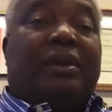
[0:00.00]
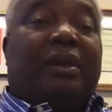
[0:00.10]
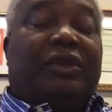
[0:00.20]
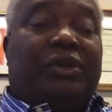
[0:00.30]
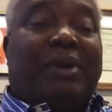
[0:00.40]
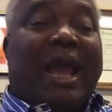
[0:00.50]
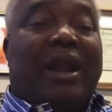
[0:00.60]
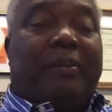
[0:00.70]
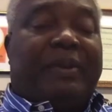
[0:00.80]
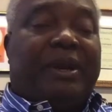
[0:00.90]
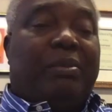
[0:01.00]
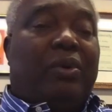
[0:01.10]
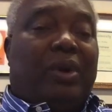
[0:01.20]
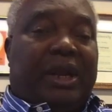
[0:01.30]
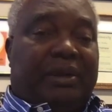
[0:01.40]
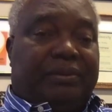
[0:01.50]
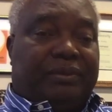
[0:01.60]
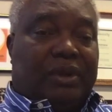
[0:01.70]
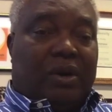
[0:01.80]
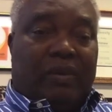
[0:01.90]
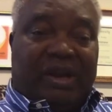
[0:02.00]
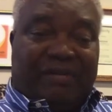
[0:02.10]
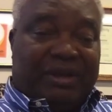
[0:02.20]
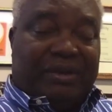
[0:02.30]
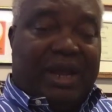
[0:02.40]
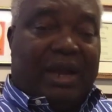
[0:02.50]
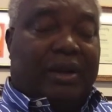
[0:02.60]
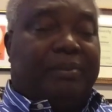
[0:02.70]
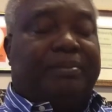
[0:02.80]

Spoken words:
you get up in the morning or whenever you get up,